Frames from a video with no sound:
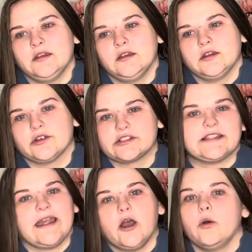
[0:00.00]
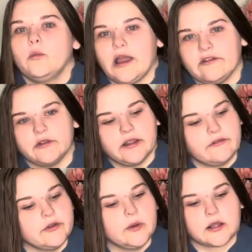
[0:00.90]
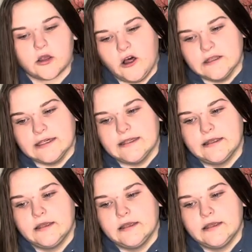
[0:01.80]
or stay-at-home wife, whatever you want to call it.